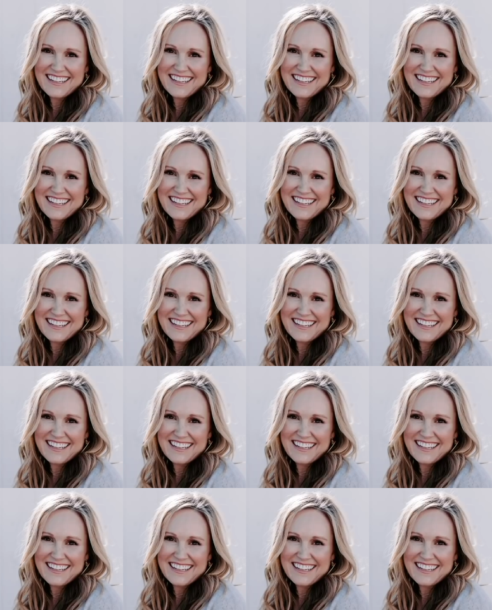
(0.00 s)

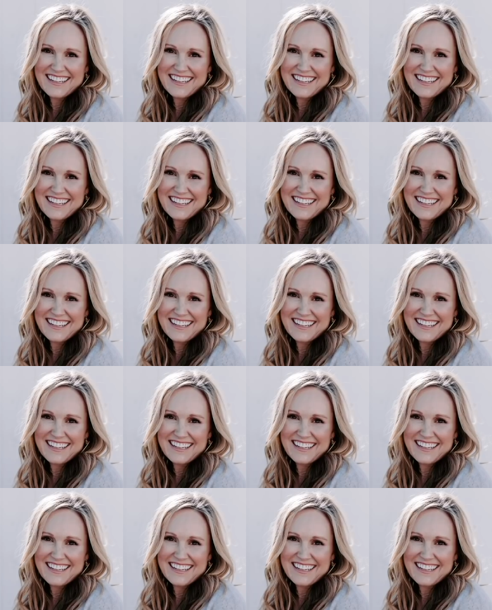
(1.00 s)

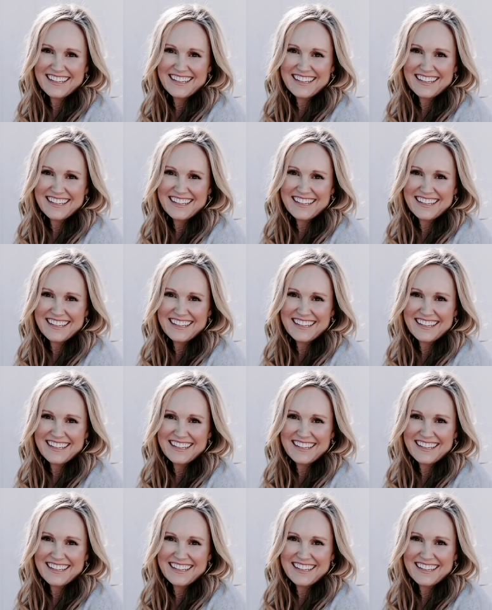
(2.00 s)
(no lip movement)